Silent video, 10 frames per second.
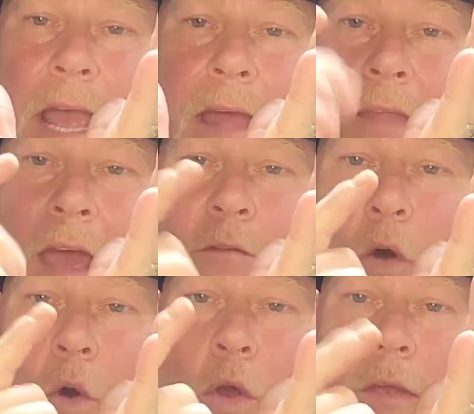and they have a
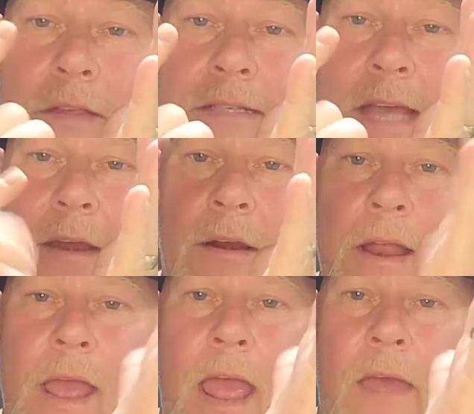hole in the
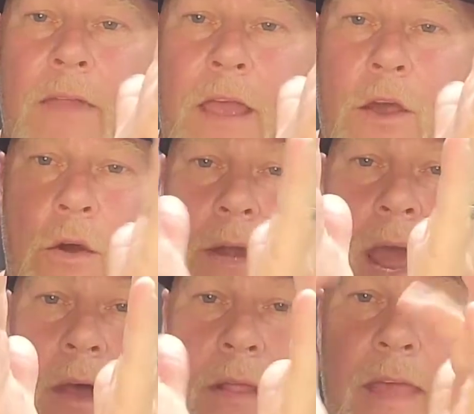center, and they go
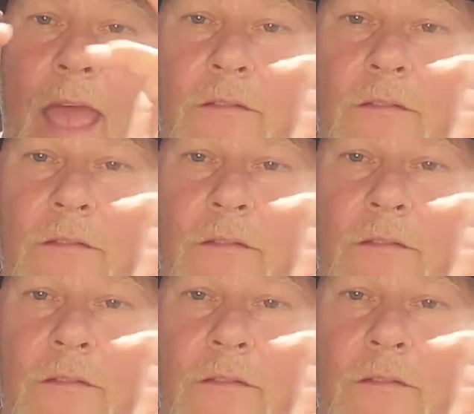down, and they